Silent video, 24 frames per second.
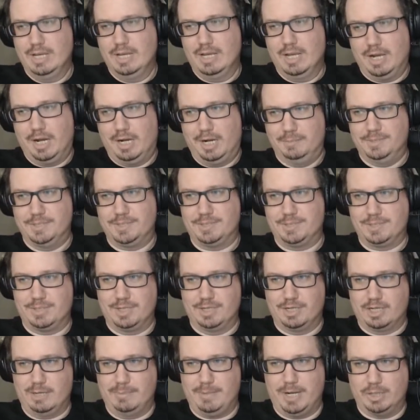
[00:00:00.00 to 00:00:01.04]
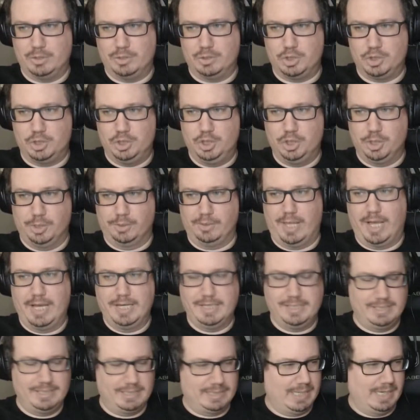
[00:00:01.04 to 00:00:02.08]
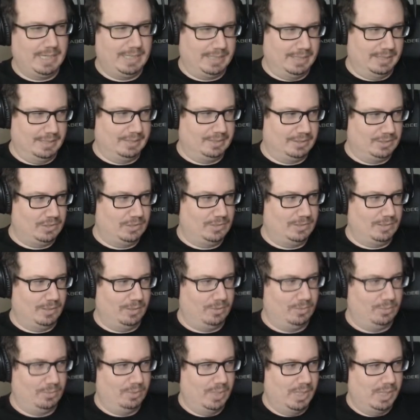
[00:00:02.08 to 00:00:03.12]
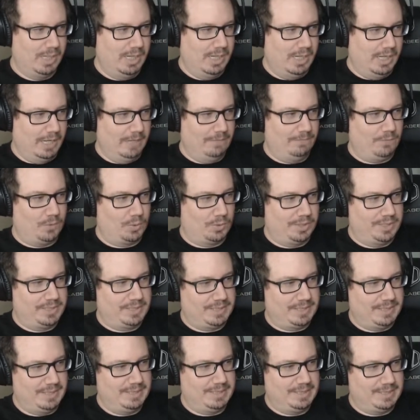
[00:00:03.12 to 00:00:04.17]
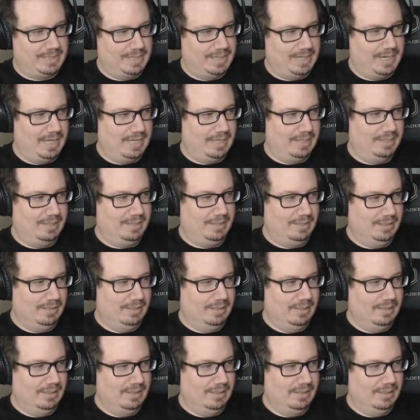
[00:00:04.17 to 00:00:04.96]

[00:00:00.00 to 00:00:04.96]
this is going to come out July 2nd. So if you're listening today,